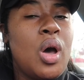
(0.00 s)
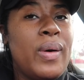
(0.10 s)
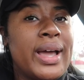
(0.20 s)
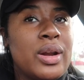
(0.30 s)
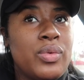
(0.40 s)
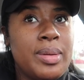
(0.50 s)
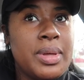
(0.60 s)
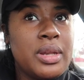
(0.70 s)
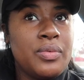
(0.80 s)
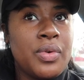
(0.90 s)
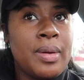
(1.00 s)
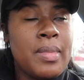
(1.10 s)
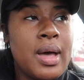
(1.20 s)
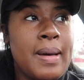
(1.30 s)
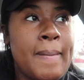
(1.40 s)
oh i got a ribbon
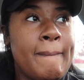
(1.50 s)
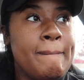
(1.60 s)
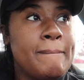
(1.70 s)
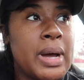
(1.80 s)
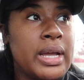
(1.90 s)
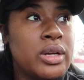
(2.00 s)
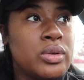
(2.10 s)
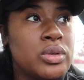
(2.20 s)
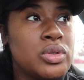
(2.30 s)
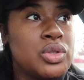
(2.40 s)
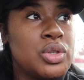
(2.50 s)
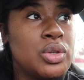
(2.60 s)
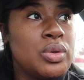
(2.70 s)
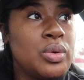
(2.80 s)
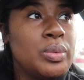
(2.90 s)
from um michael's
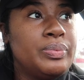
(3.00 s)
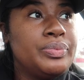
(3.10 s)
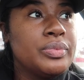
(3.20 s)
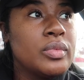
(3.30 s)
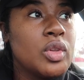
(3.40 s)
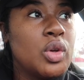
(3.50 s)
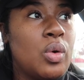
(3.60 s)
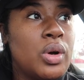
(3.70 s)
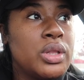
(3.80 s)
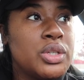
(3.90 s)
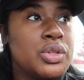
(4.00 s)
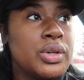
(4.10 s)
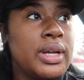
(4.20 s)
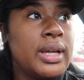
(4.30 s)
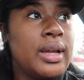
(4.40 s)
to go on the
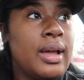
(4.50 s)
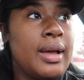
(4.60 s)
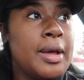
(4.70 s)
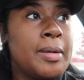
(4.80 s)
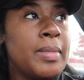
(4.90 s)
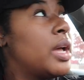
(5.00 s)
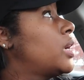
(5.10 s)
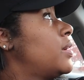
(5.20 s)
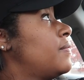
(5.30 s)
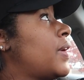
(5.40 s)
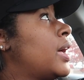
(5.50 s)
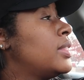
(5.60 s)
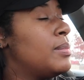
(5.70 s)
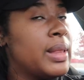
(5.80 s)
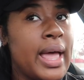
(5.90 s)
tree um i couldn't
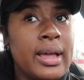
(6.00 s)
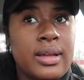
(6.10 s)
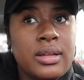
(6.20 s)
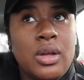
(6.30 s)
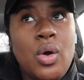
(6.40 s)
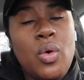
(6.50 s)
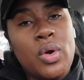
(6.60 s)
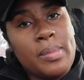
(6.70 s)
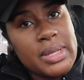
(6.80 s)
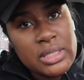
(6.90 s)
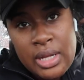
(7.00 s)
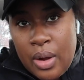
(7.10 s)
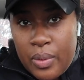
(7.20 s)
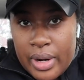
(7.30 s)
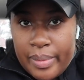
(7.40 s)
find the black ornaments that
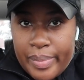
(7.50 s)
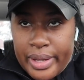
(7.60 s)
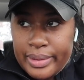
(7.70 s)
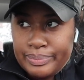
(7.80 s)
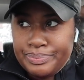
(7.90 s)
i wanted but